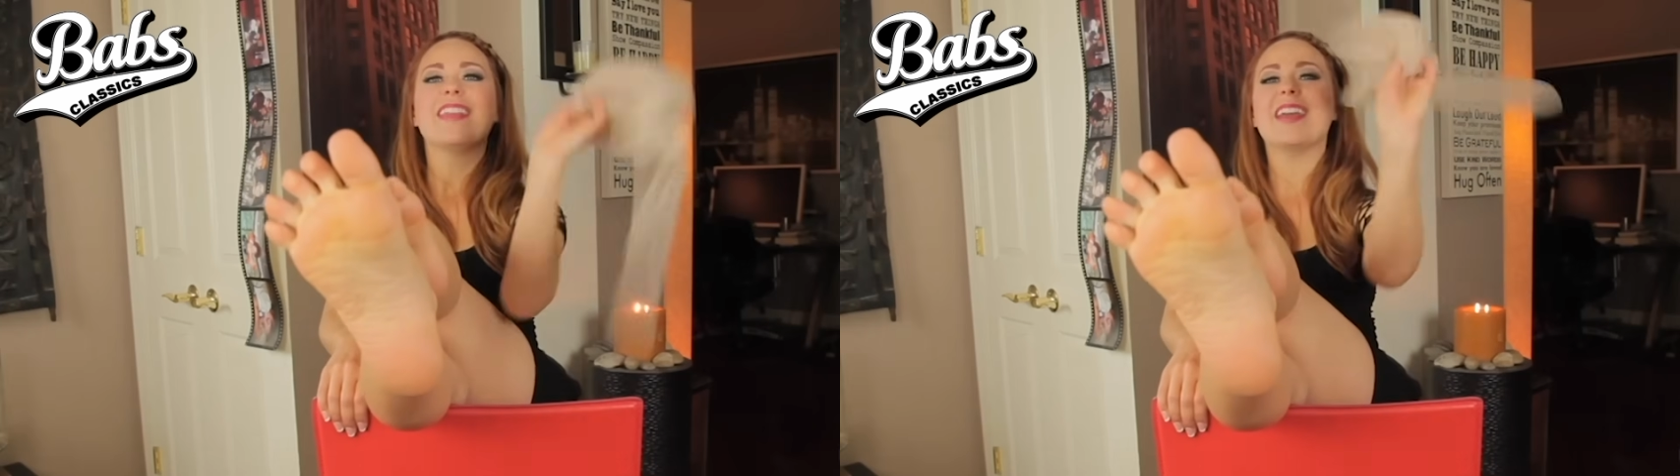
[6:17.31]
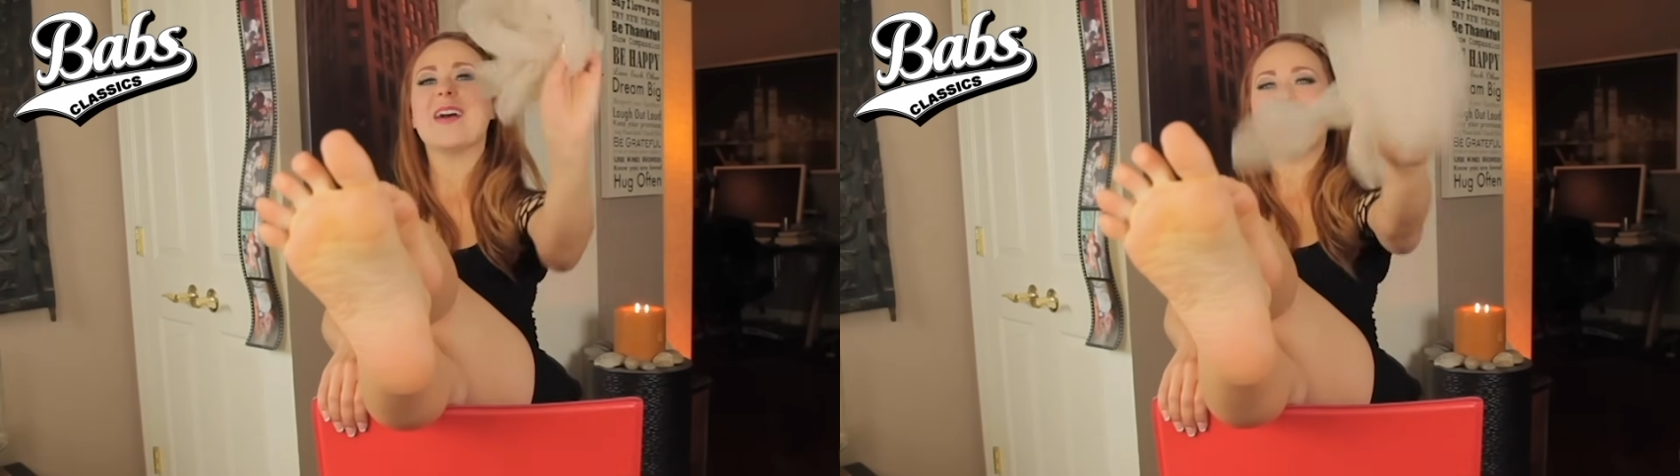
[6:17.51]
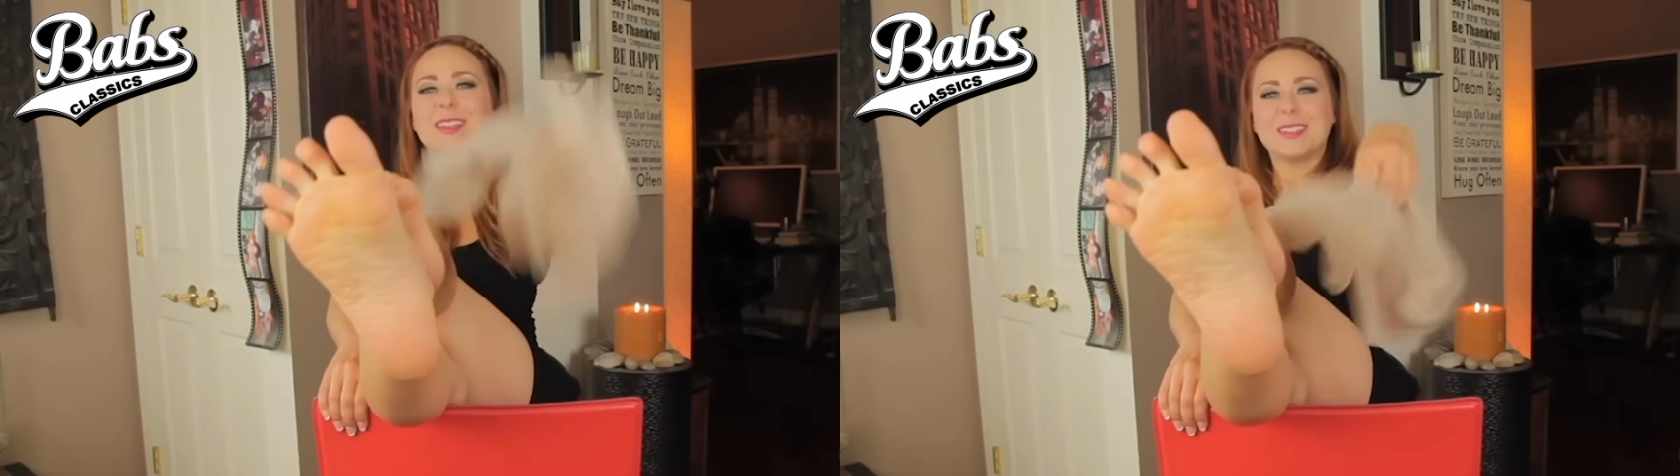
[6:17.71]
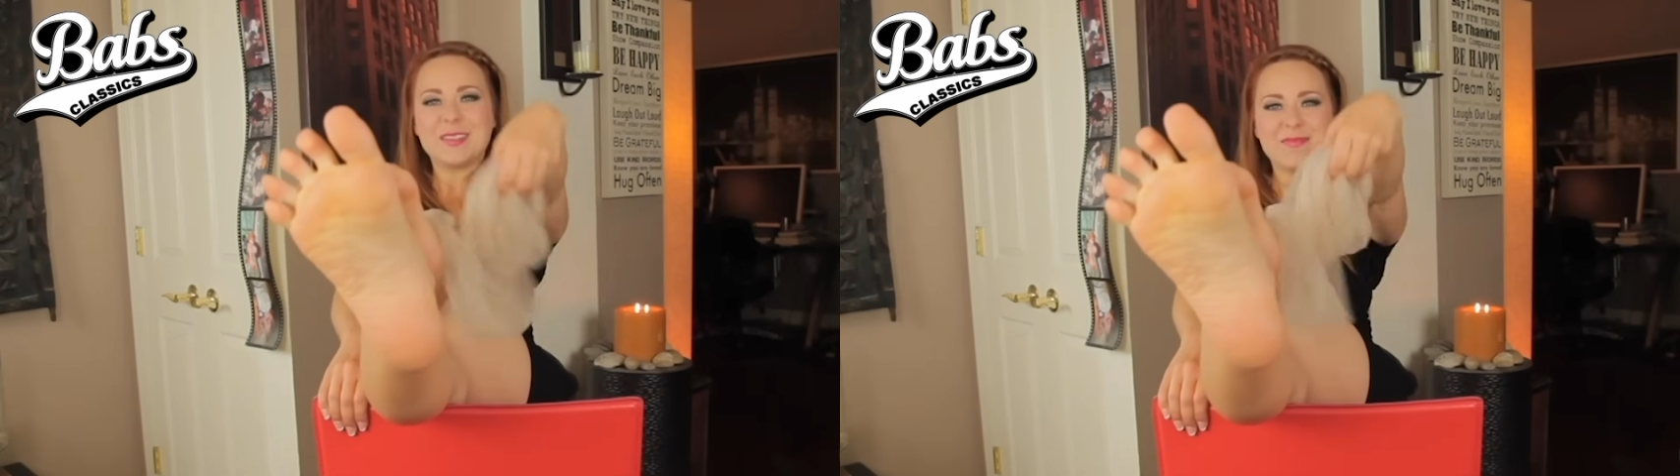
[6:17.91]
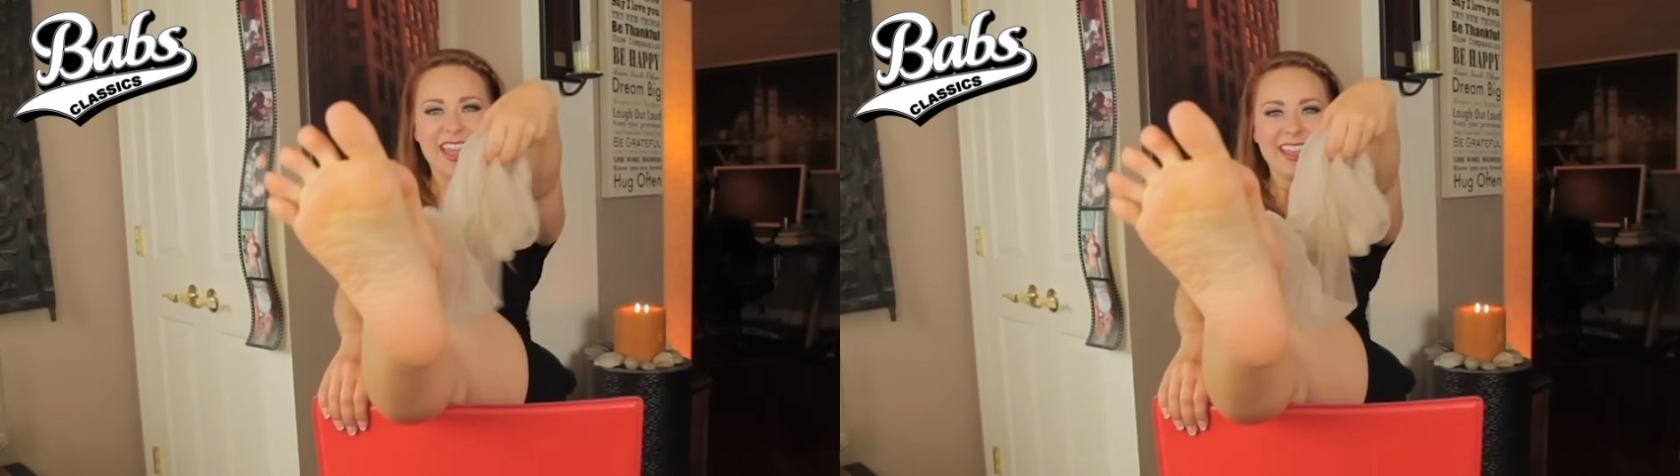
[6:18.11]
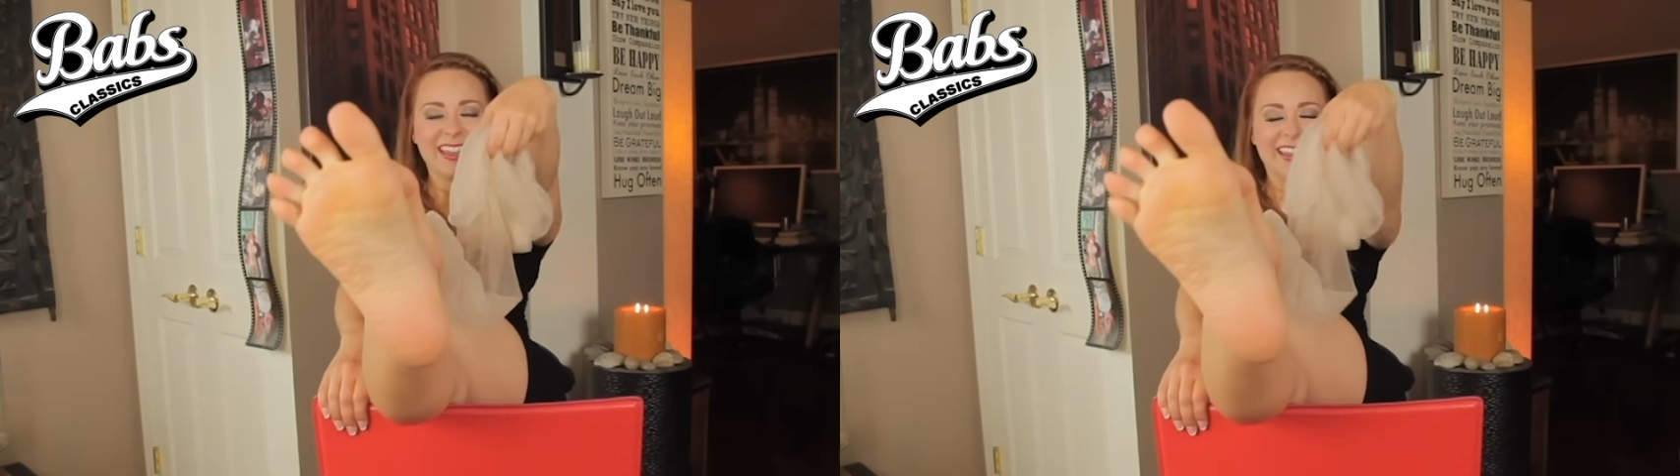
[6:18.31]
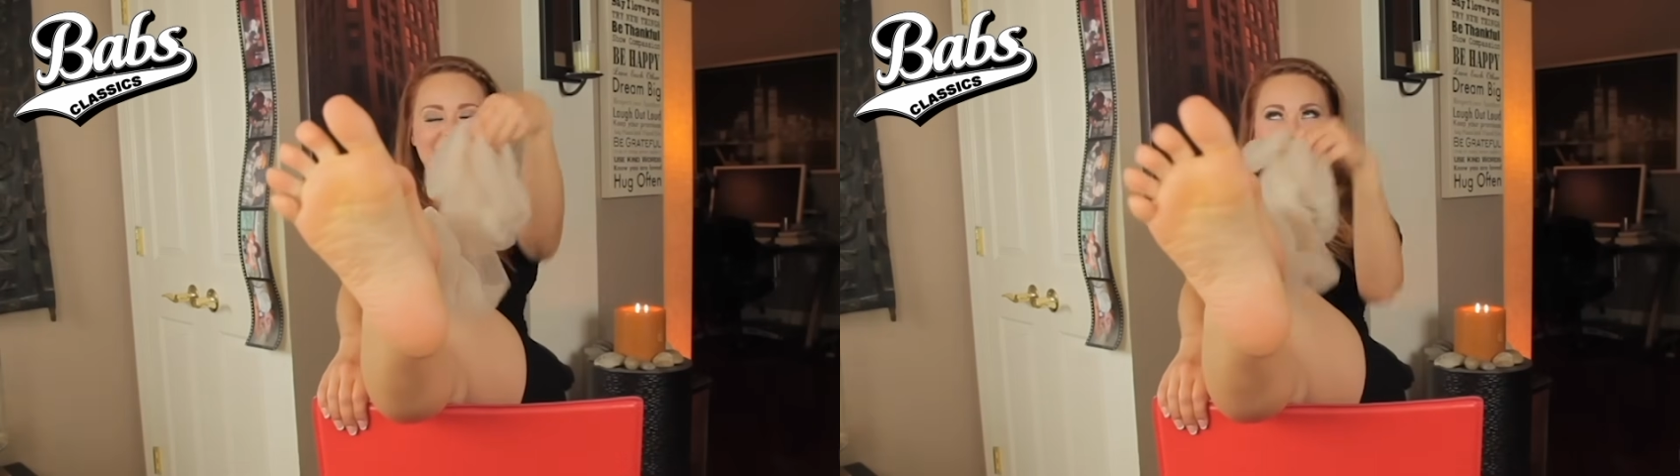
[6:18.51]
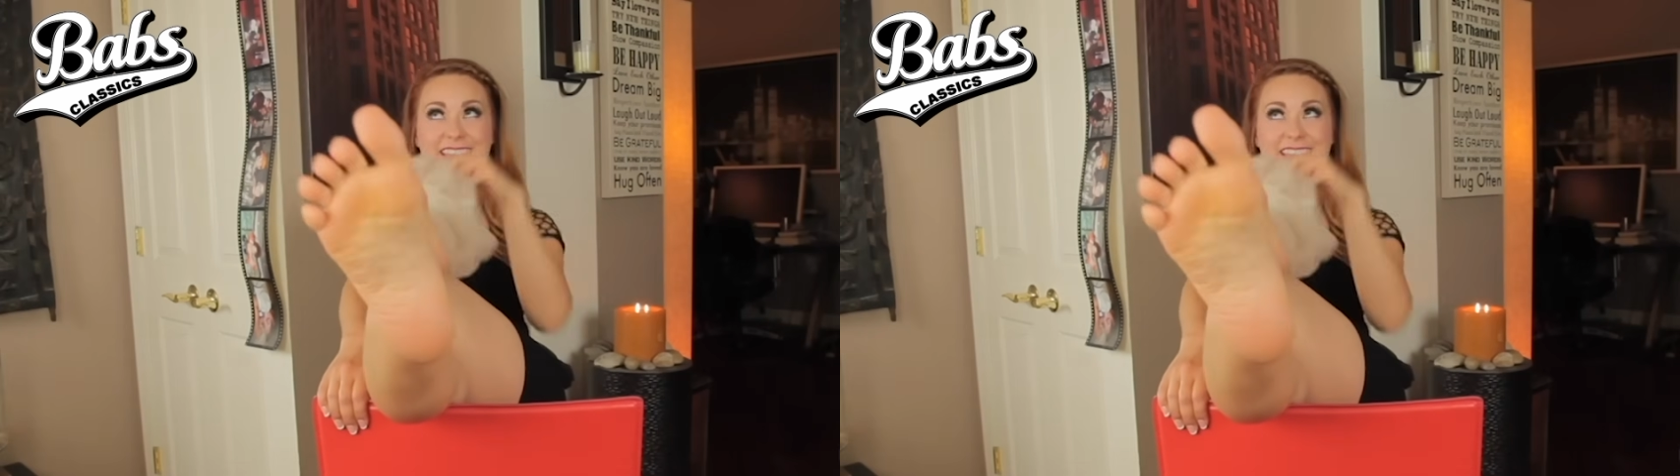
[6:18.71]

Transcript: They also make